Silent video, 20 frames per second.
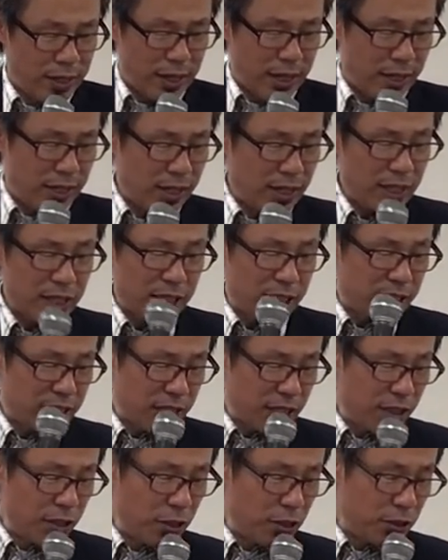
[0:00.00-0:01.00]
and uh, let us
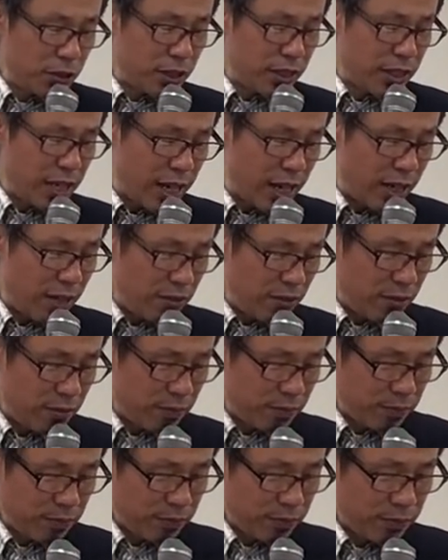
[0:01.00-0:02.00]
close now
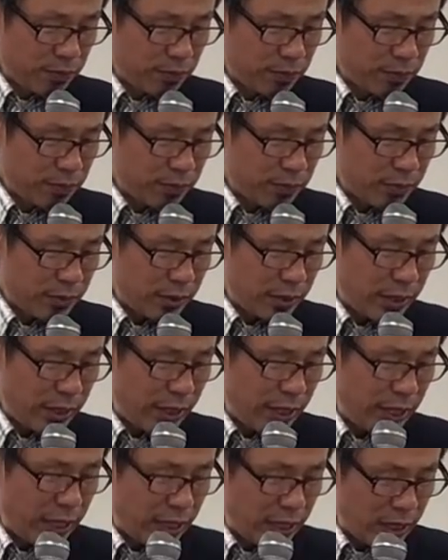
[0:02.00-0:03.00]

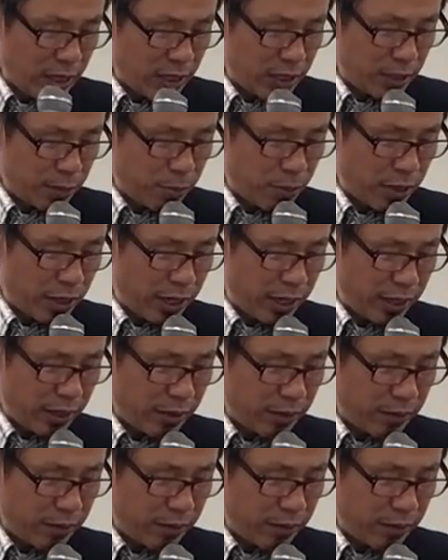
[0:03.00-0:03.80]
and let us pray.